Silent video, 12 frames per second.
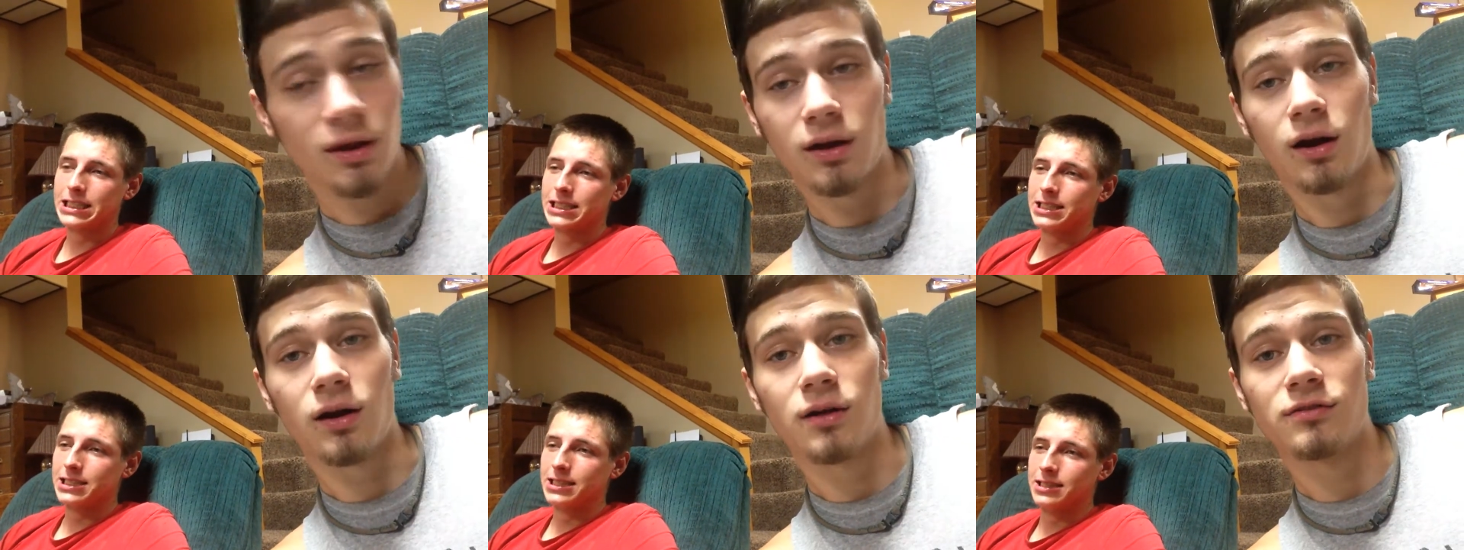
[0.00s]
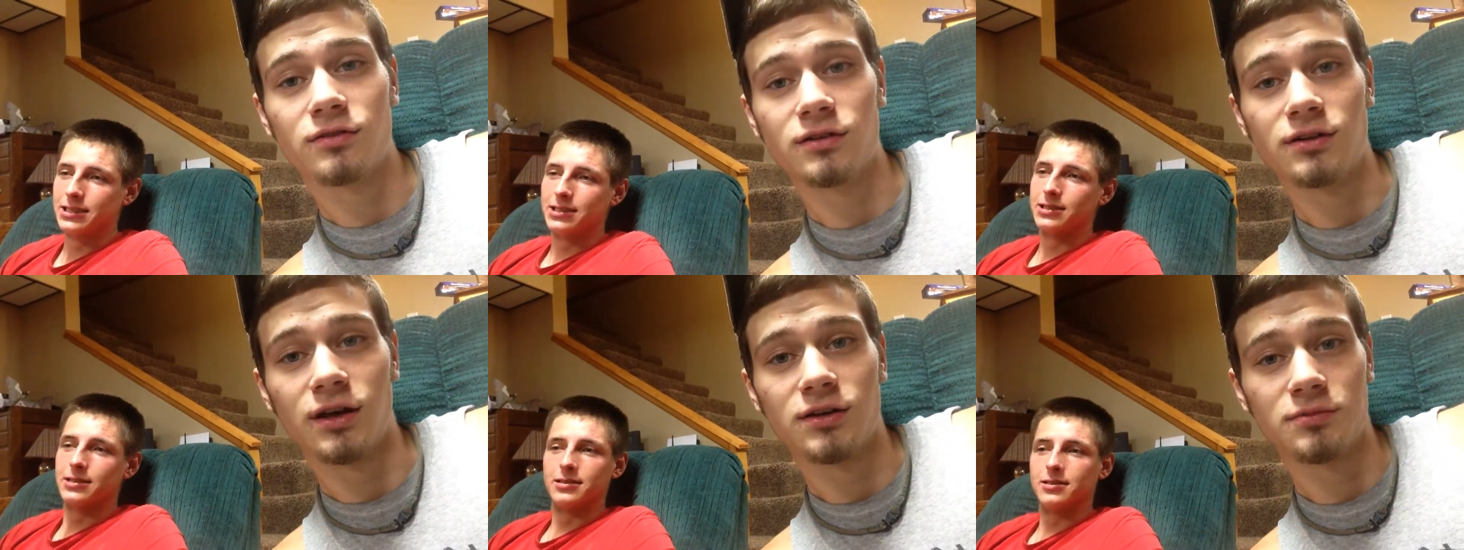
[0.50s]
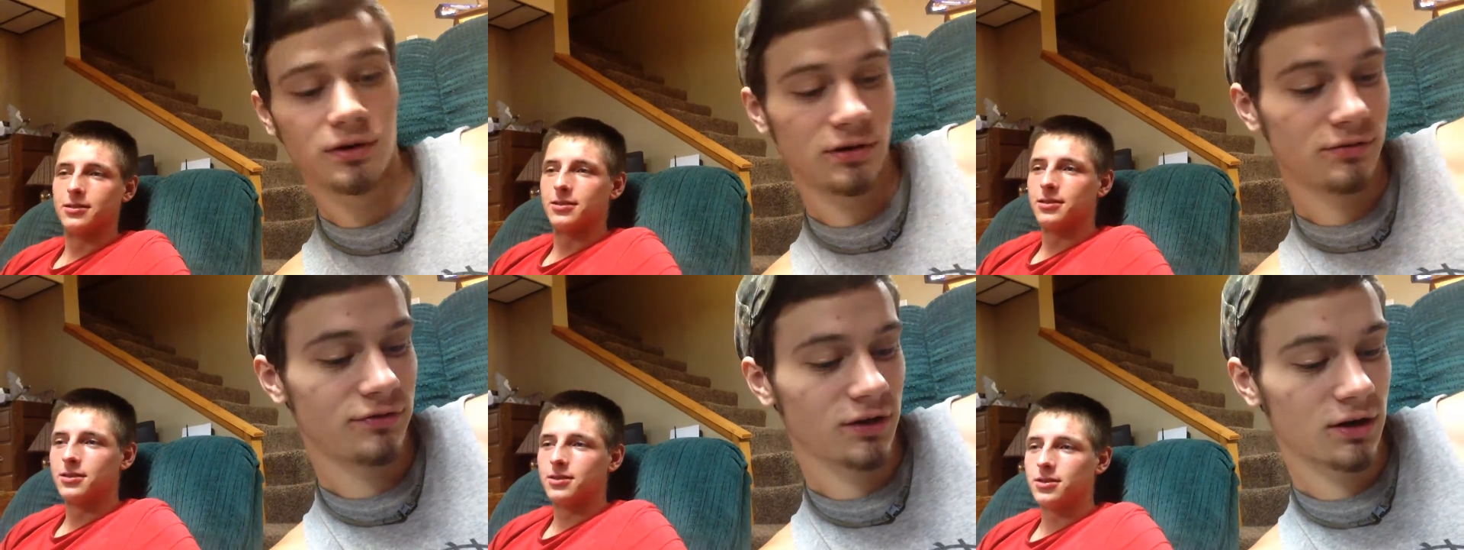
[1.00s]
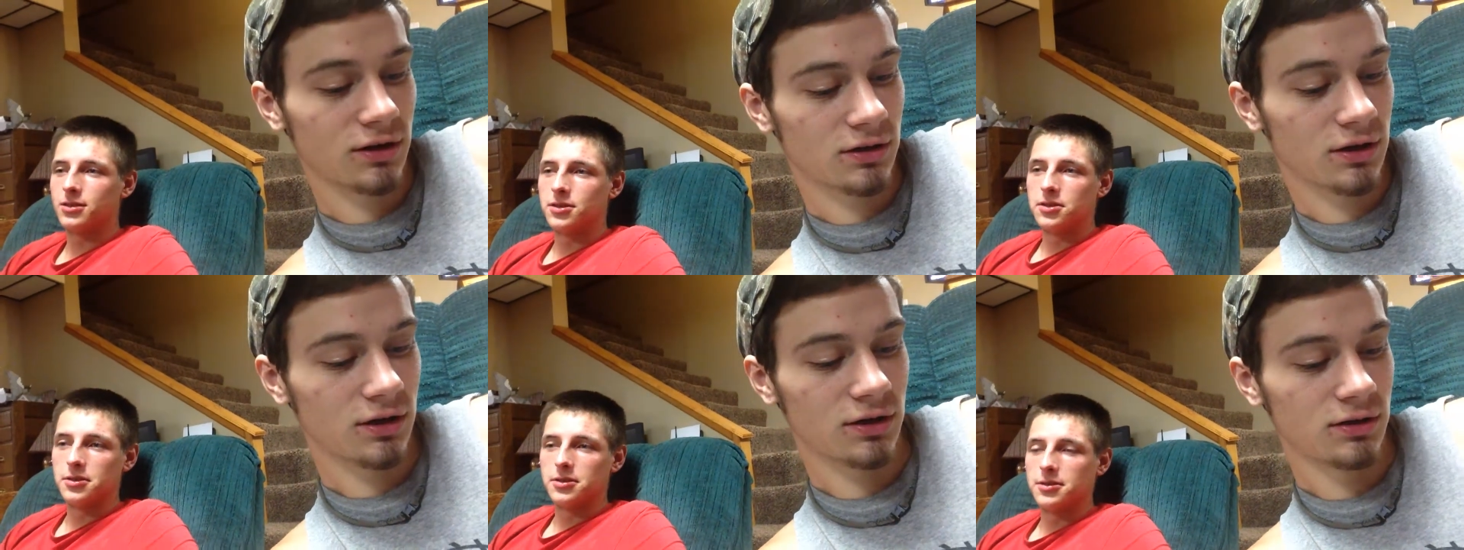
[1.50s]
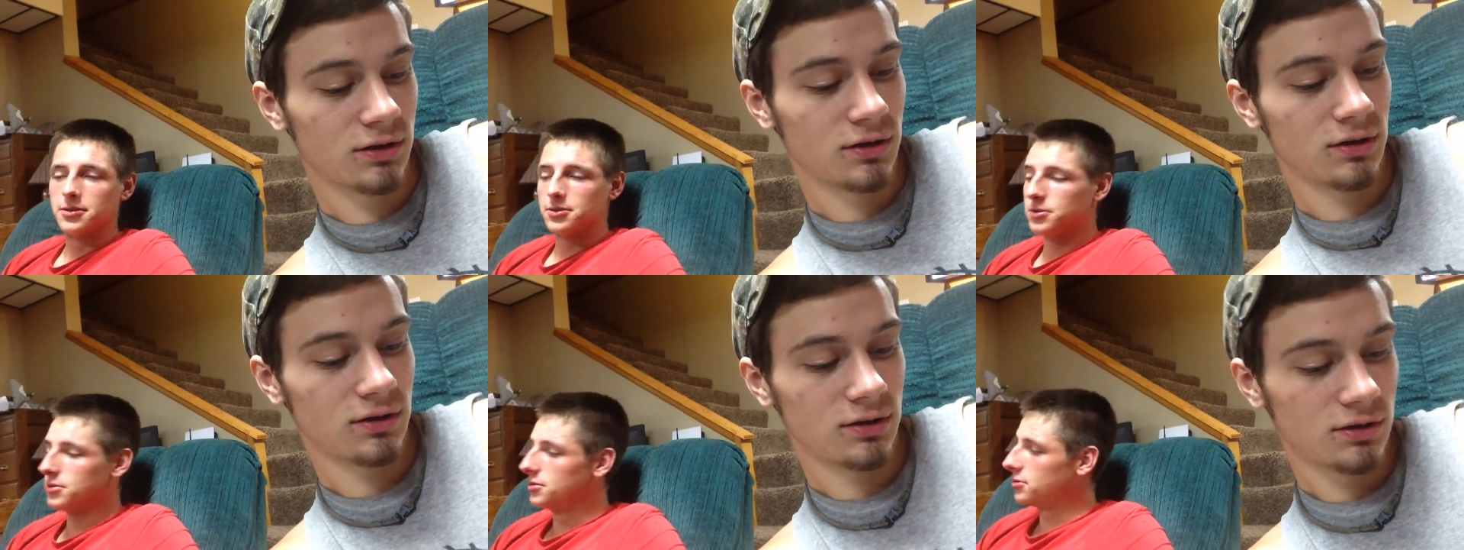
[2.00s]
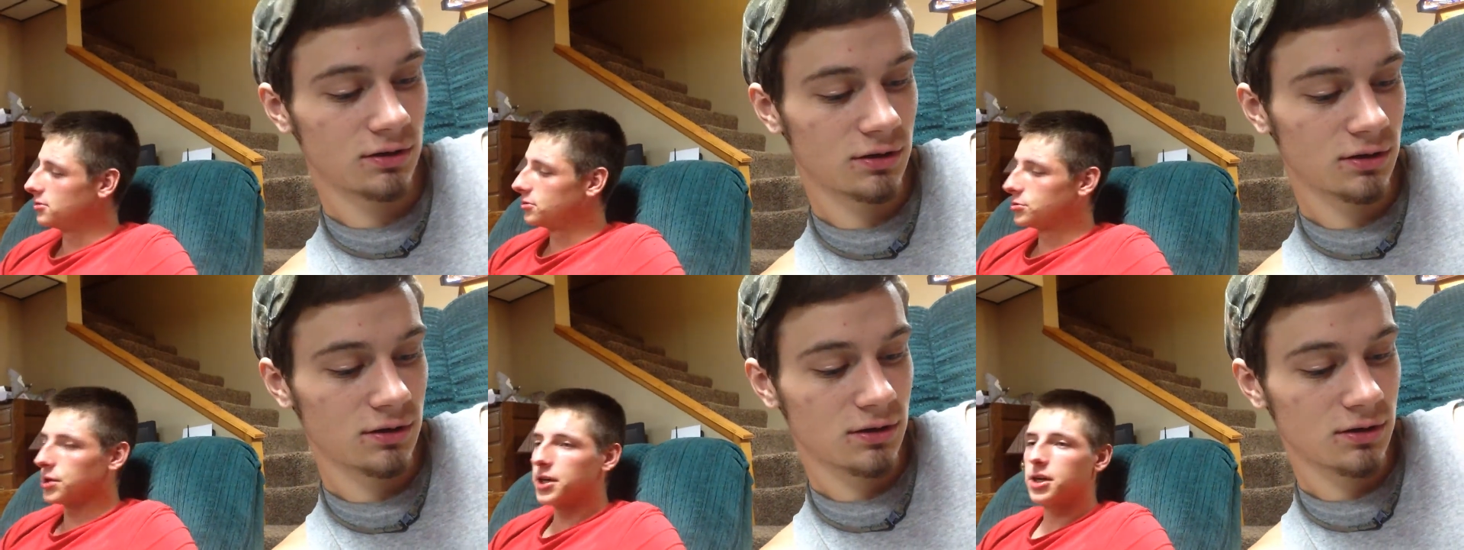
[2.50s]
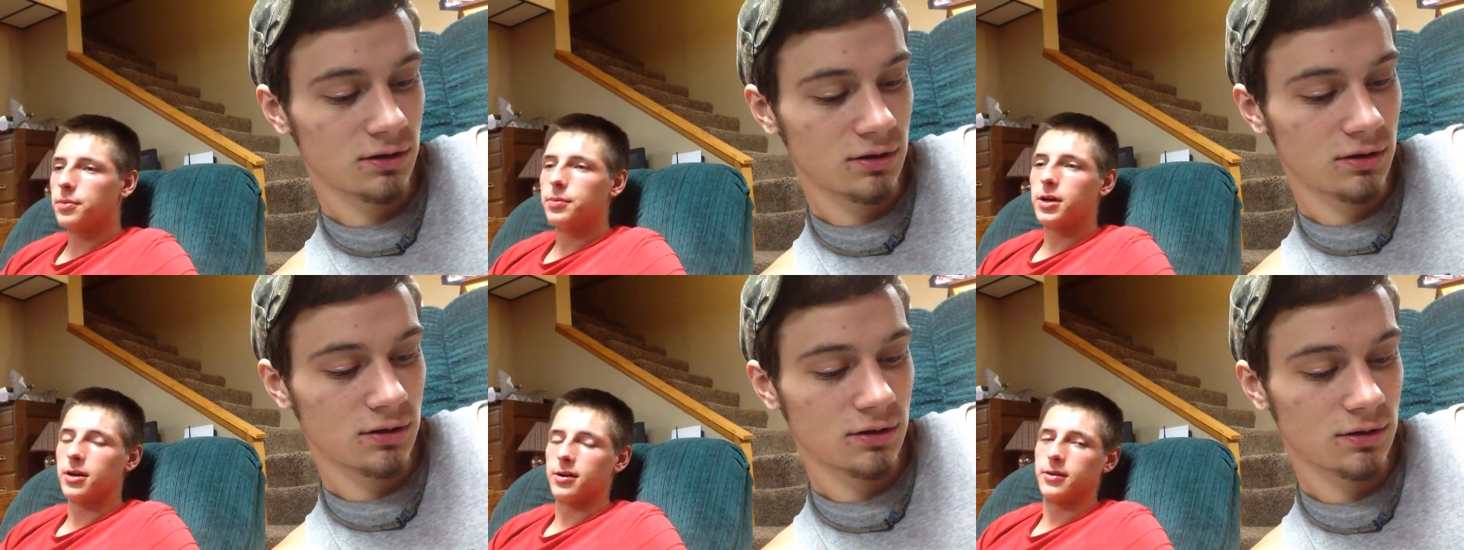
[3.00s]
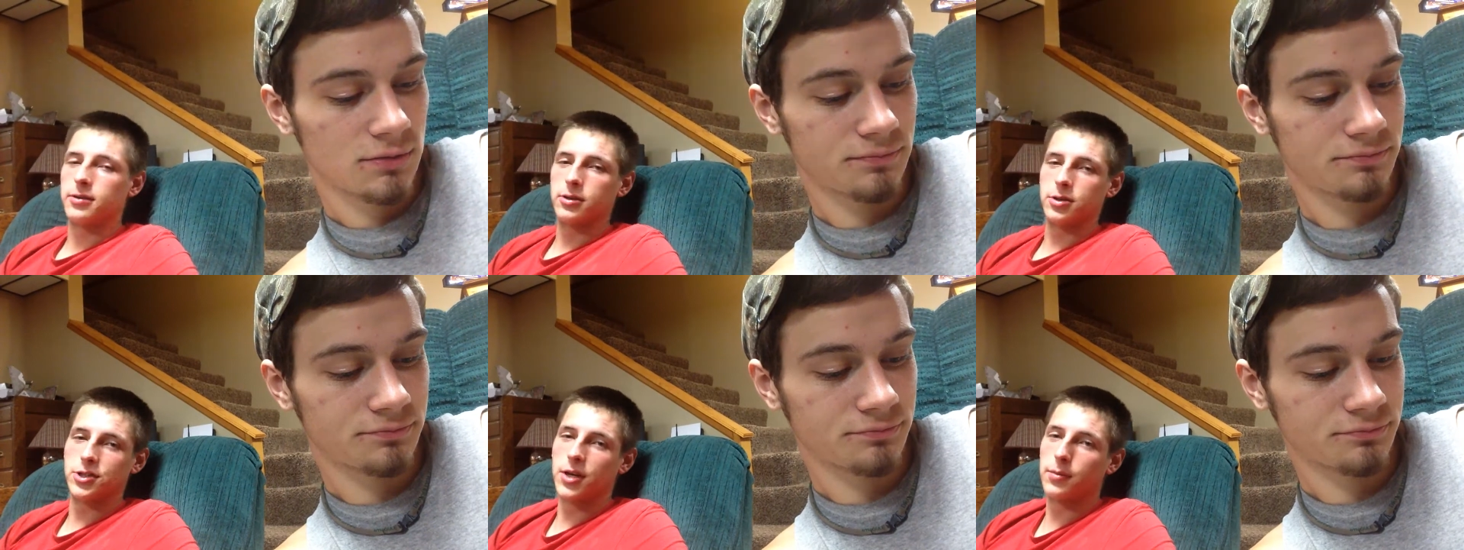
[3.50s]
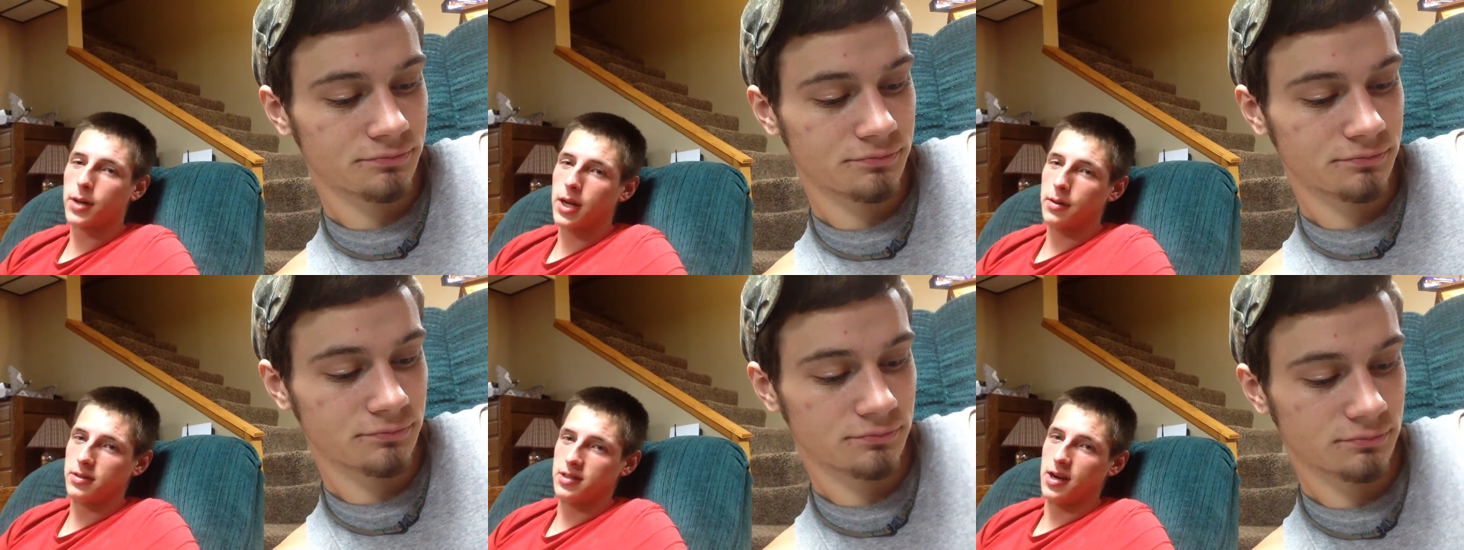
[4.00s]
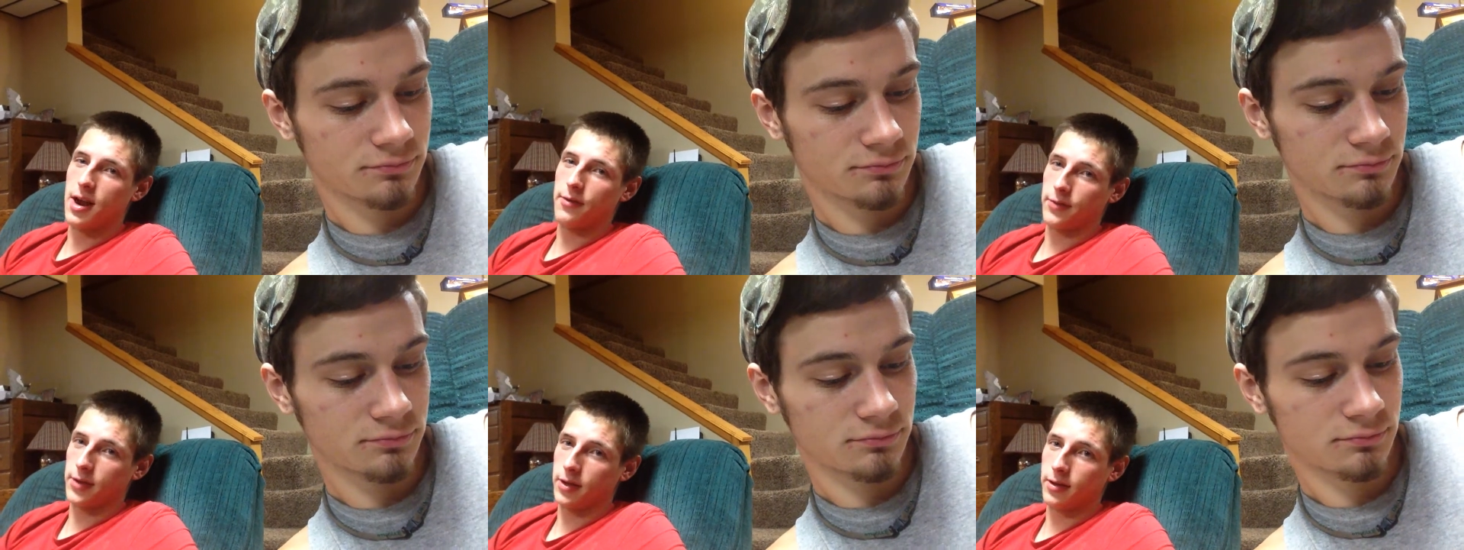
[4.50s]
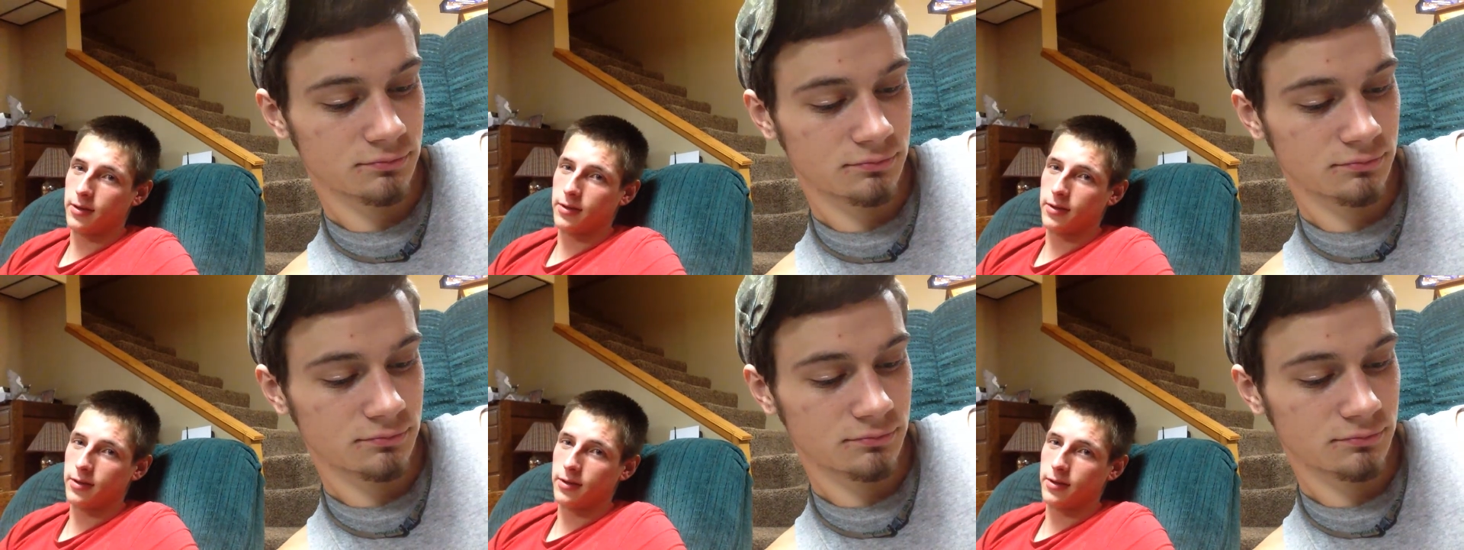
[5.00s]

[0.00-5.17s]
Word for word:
Speaker 1: It honestly tastes pretty fucking good.
Speaker 2: Drink your beer. There's sober kids in Africa.